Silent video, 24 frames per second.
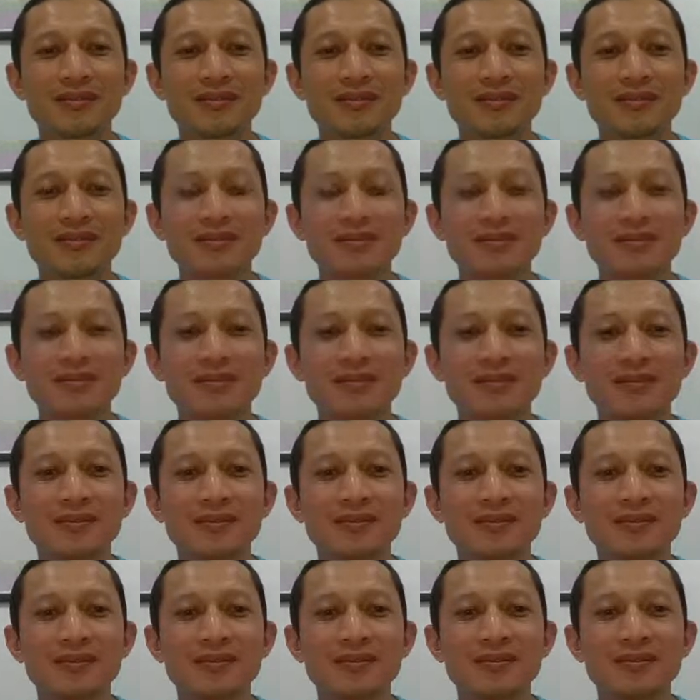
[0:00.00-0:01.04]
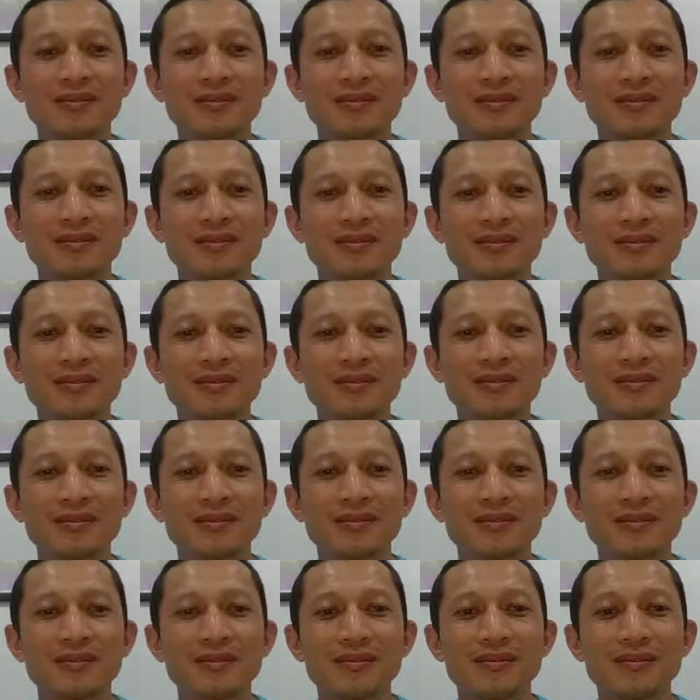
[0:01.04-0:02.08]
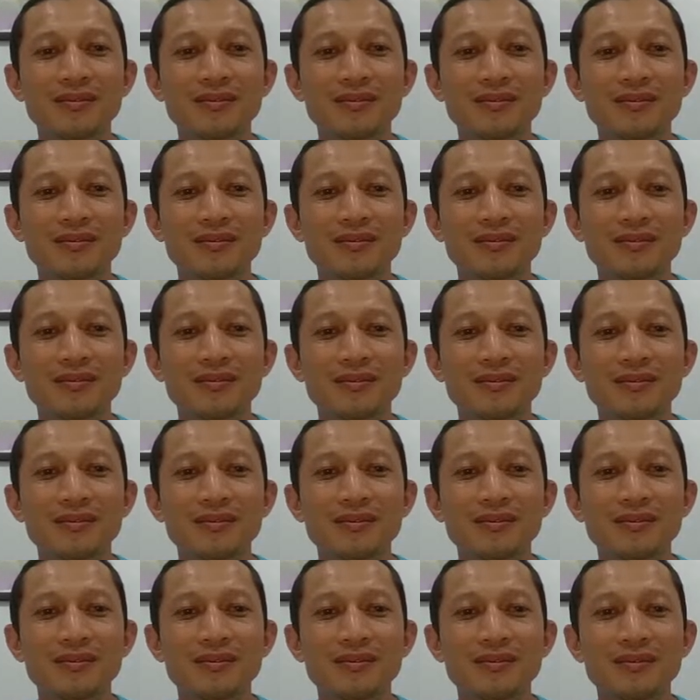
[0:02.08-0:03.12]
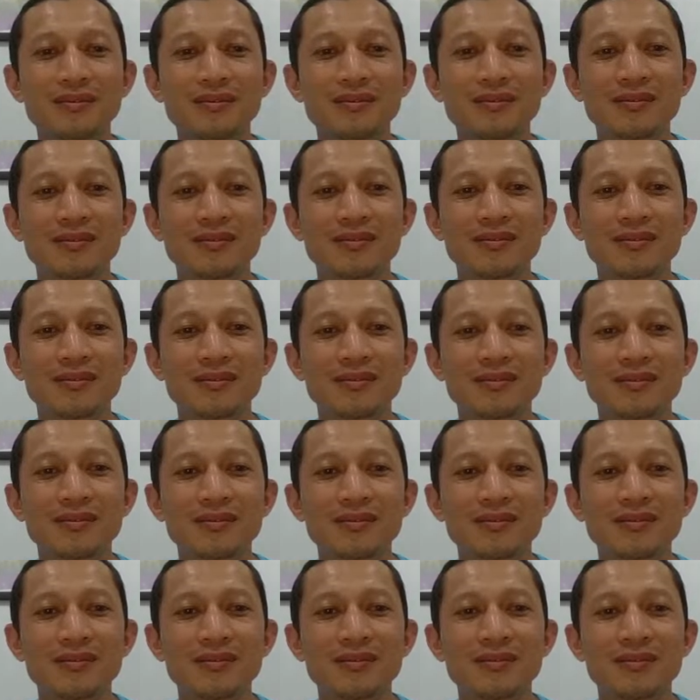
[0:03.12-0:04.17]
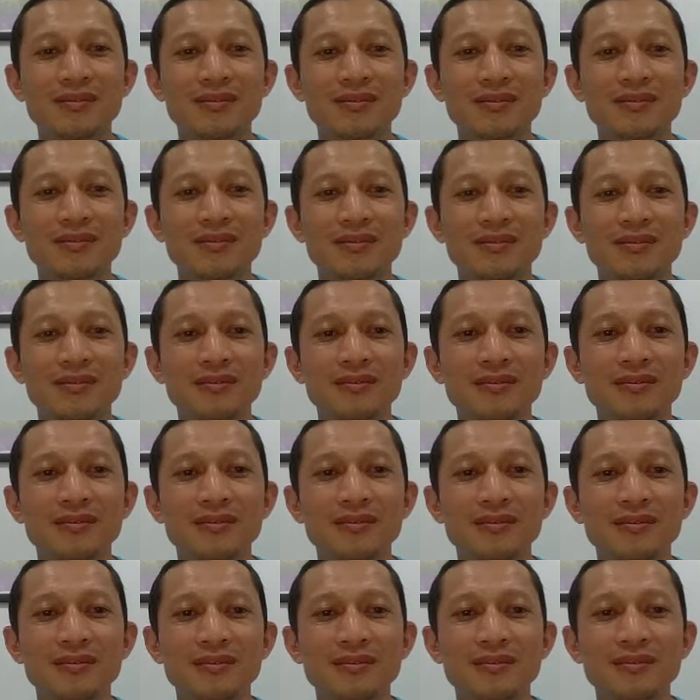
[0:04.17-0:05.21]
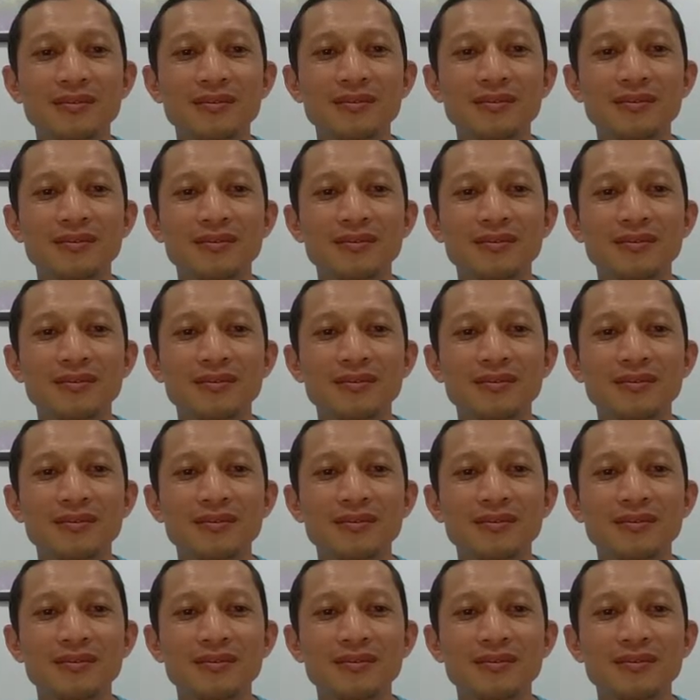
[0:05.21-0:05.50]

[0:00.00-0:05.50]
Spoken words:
(silent)